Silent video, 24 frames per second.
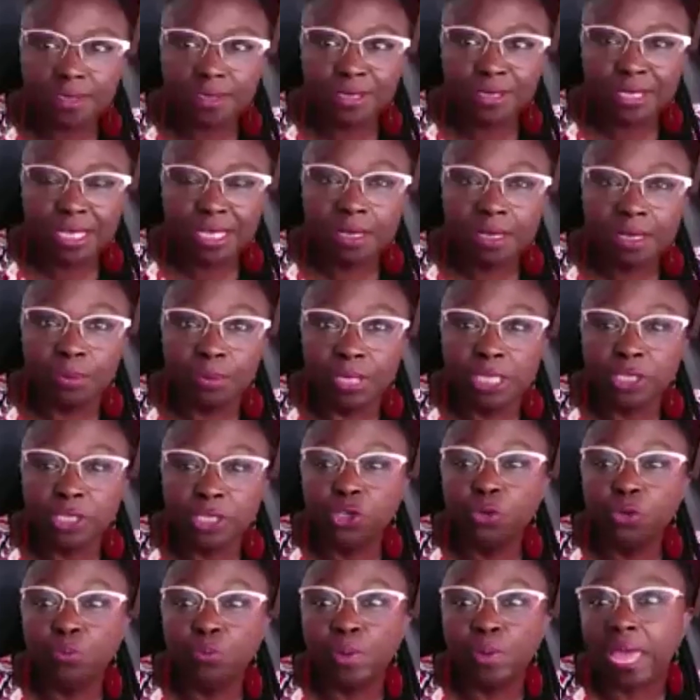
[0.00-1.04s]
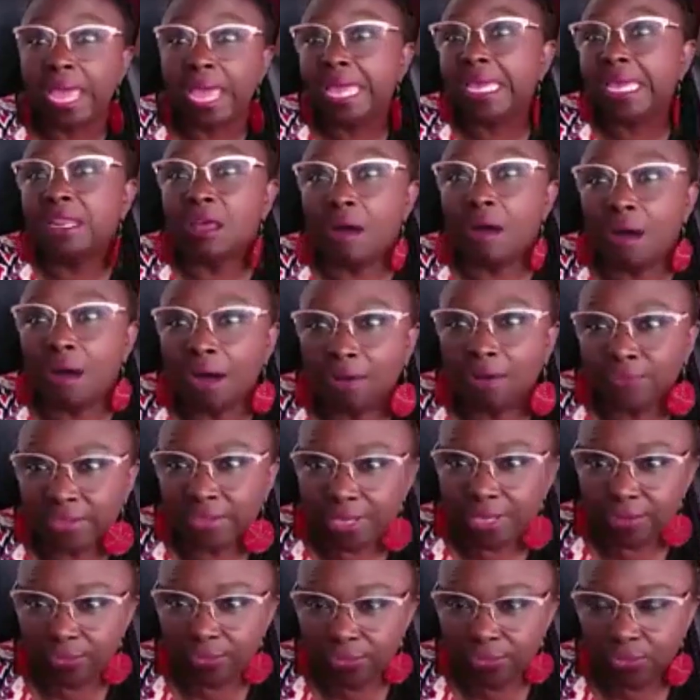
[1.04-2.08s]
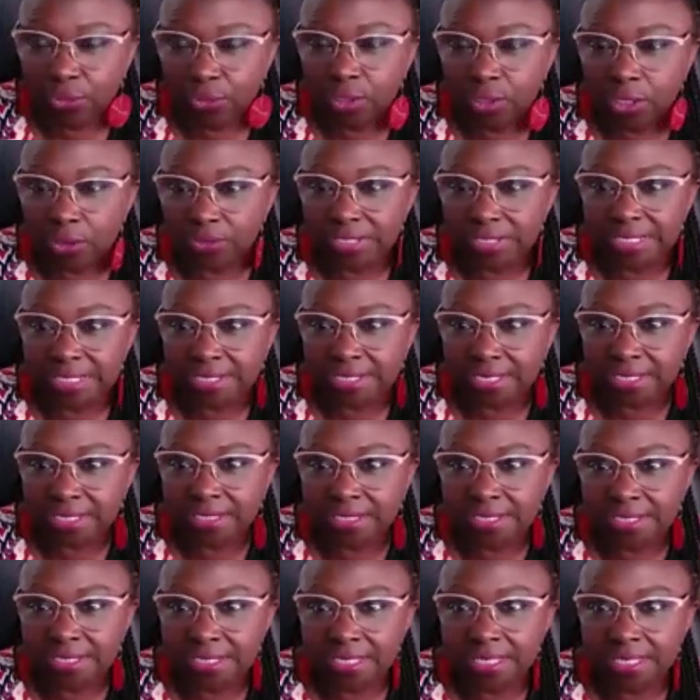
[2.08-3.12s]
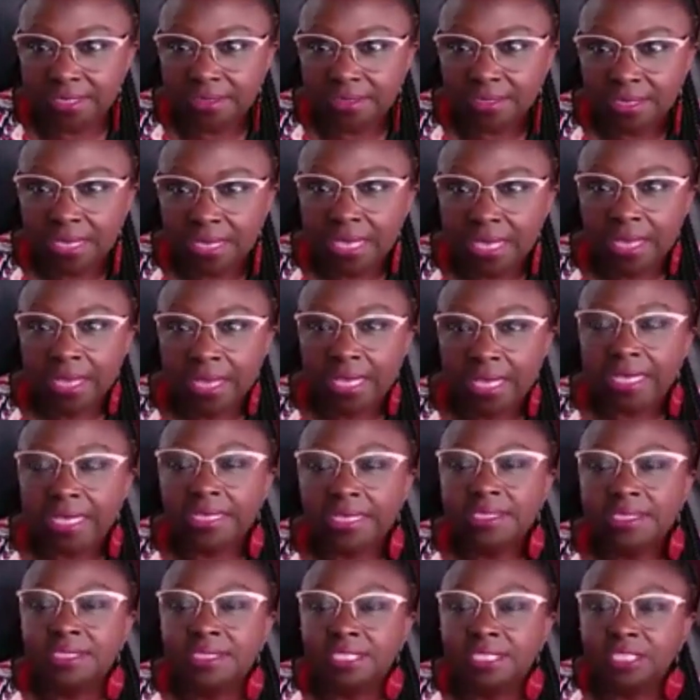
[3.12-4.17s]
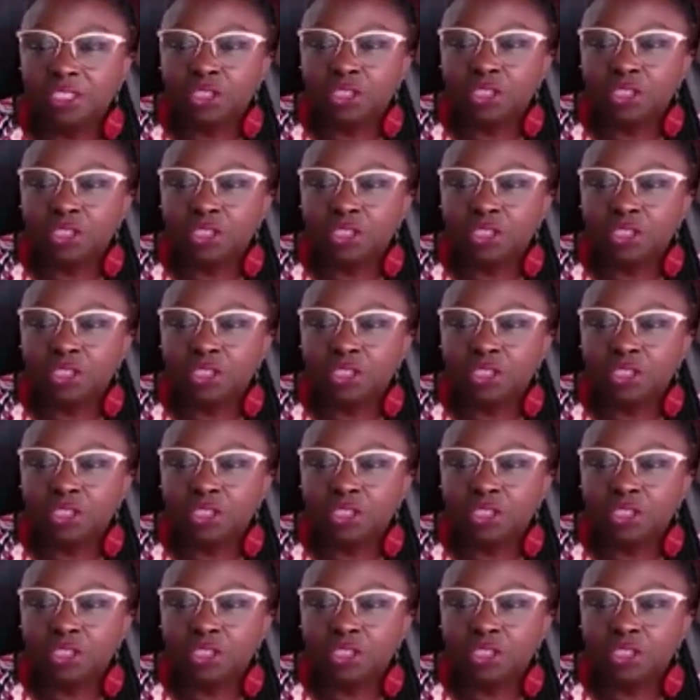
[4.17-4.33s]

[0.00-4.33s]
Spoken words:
but you pay it off in full on the 16th, it's still